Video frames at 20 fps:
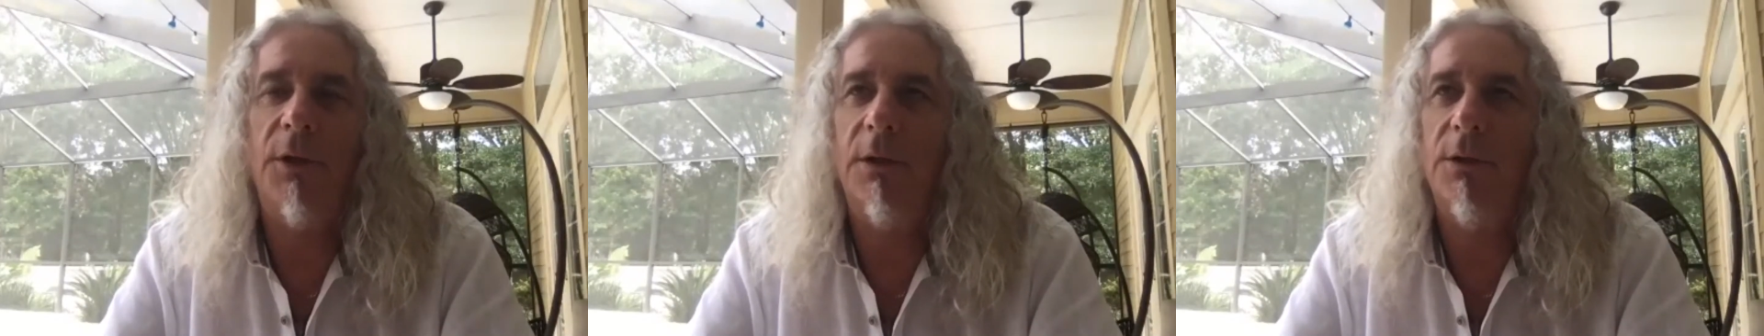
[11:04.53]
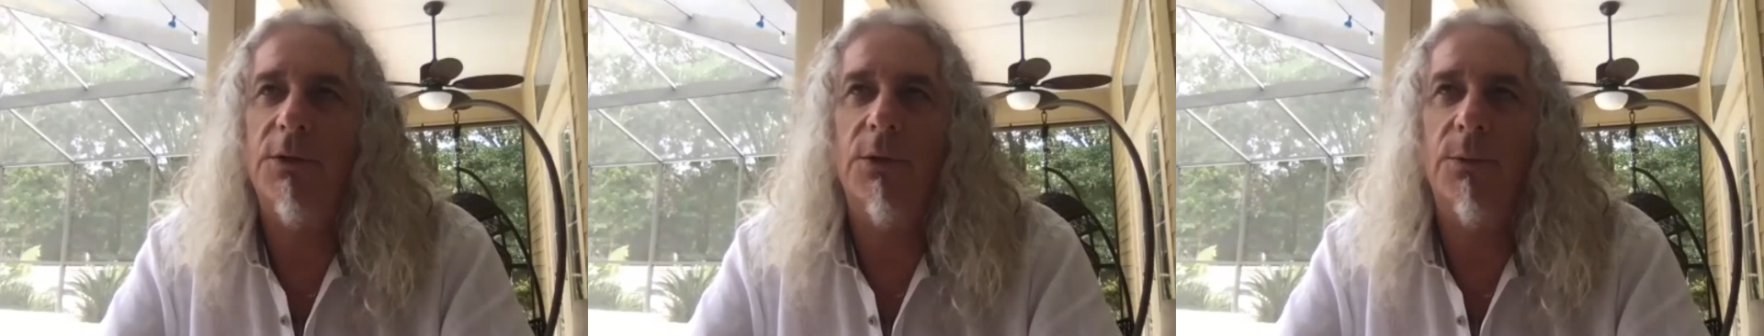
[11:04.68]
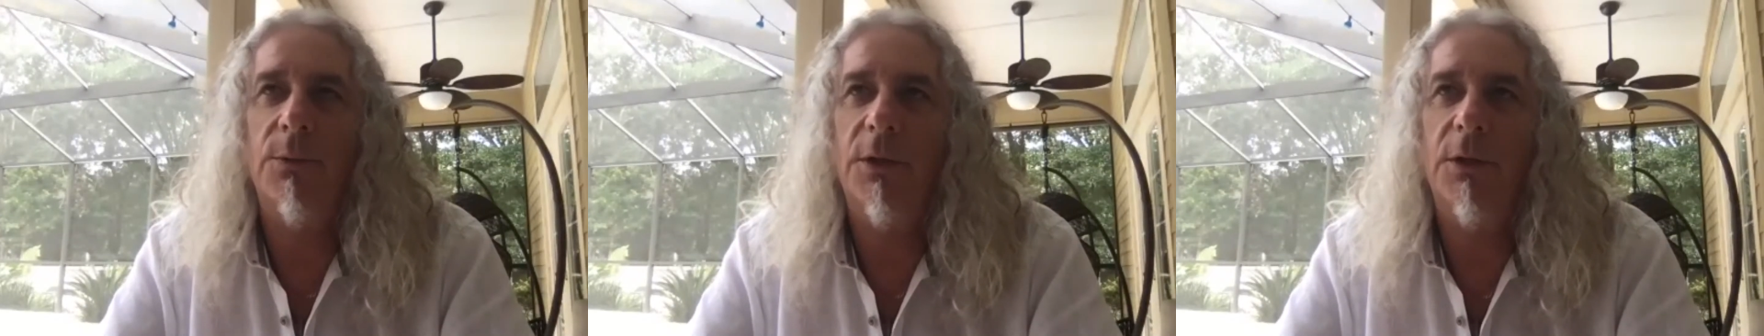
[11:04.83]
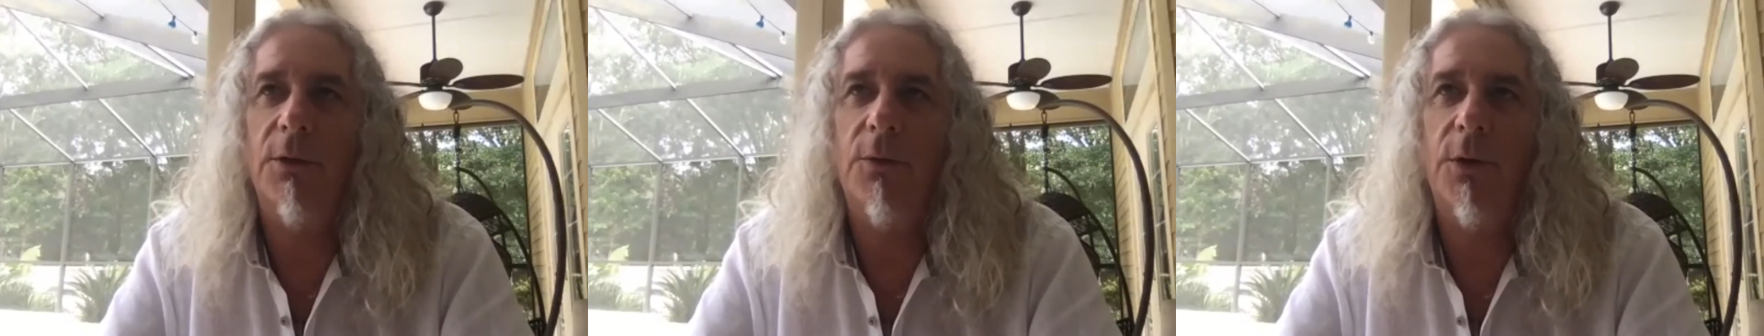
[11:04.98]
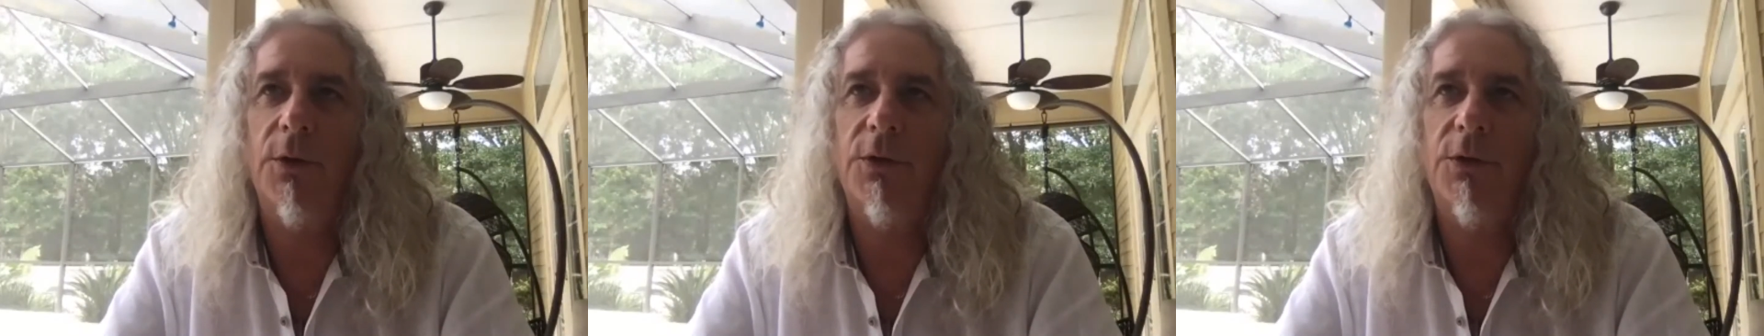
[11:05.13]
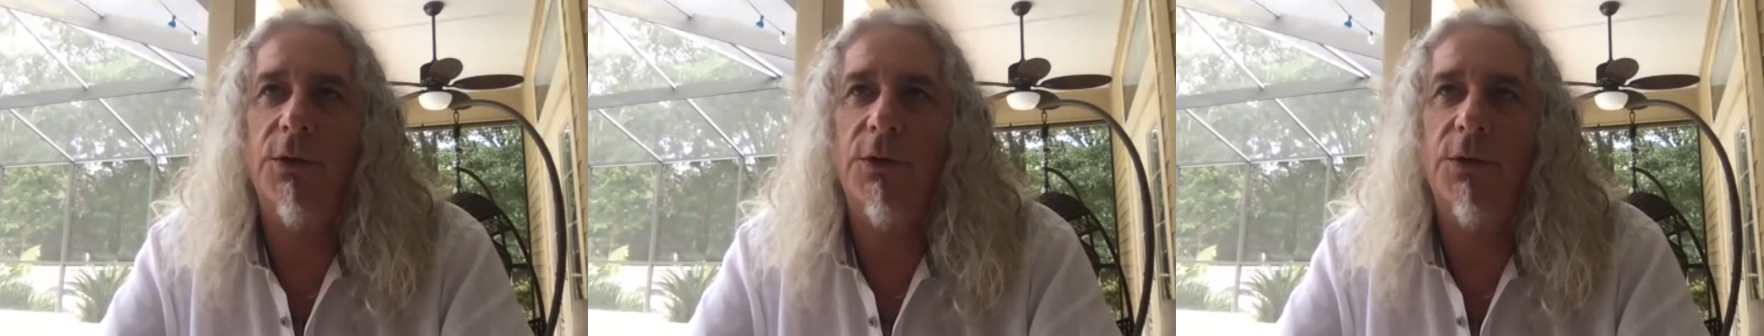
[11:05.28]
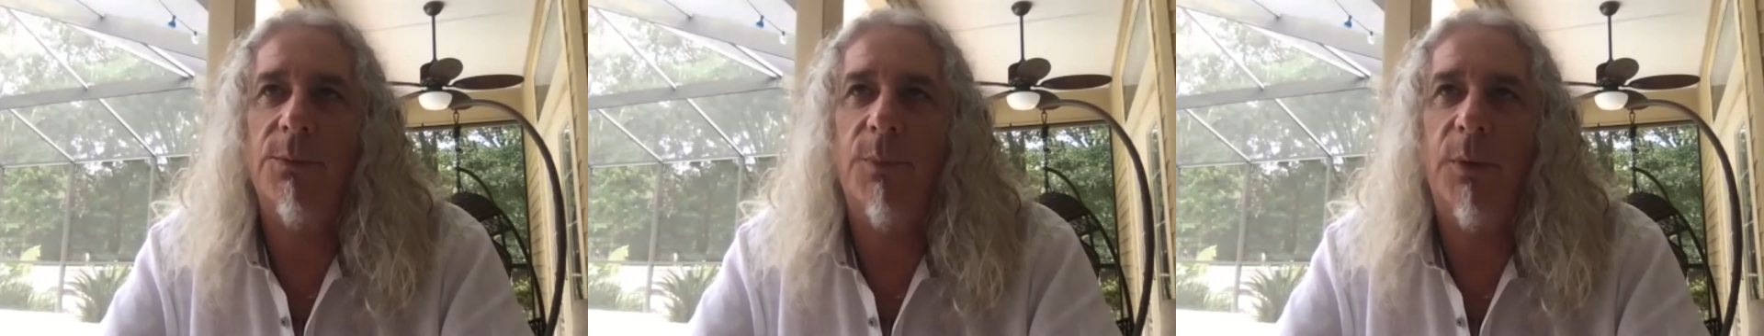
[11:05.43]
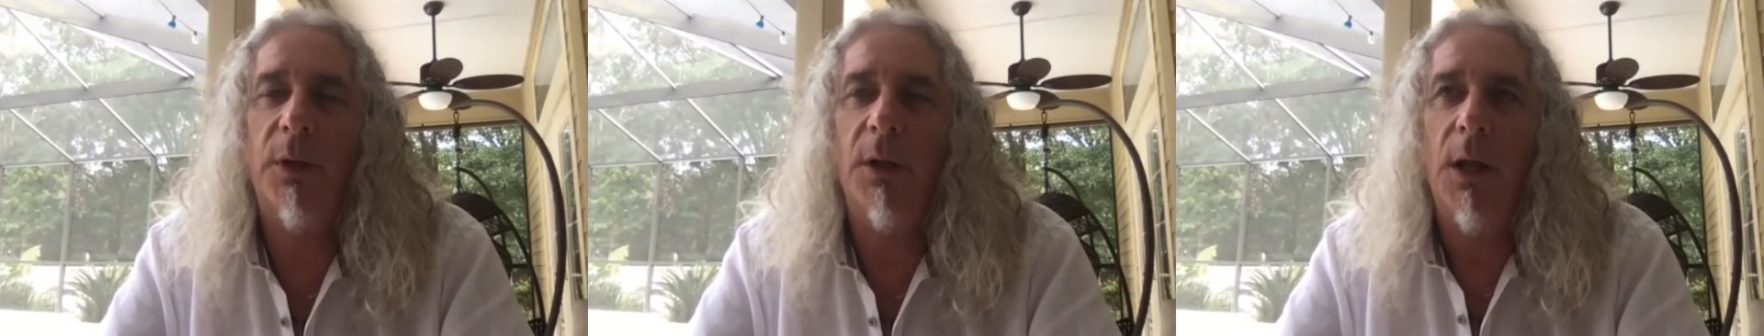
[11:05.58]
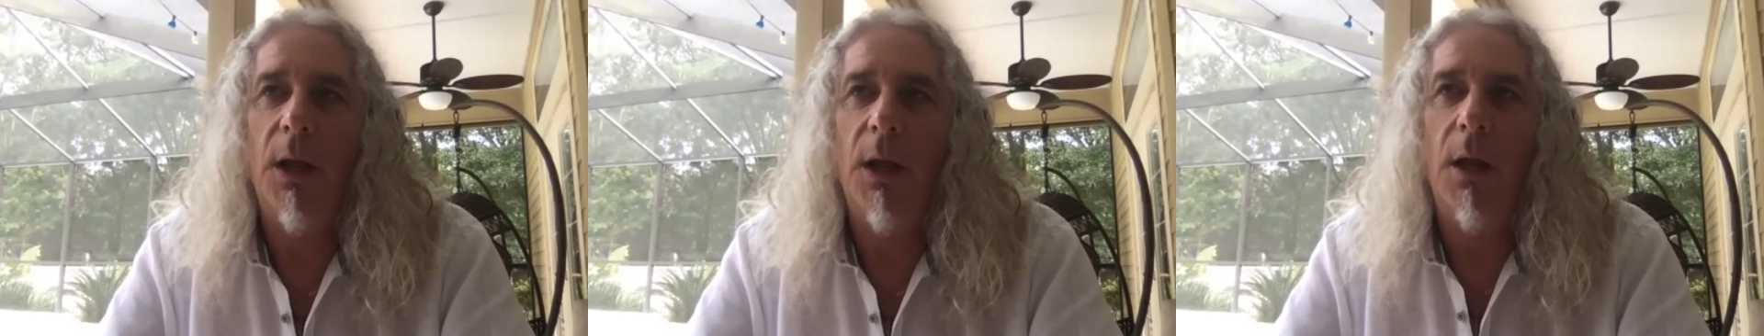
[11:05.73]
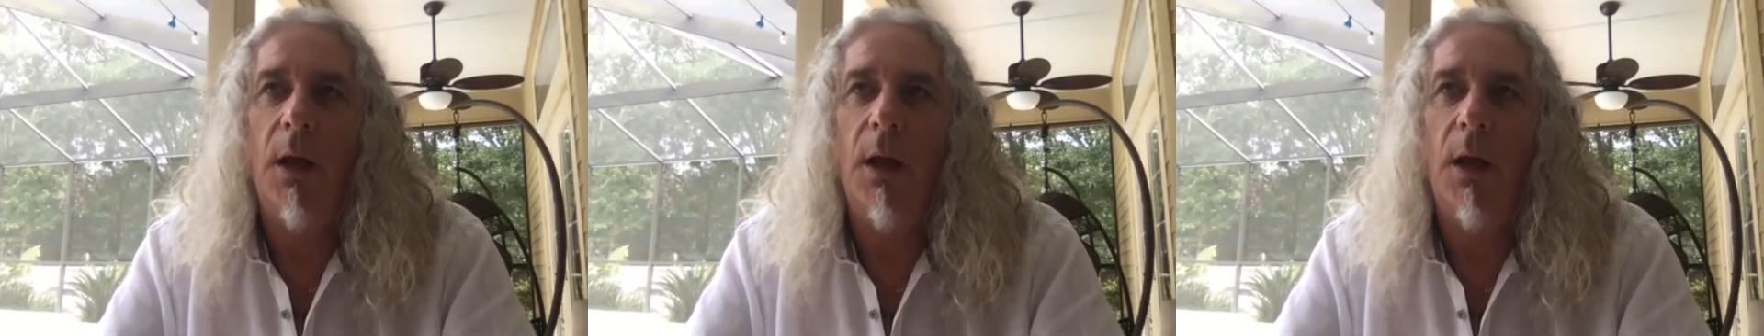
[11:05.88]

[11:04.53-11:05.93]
there's so many questions, but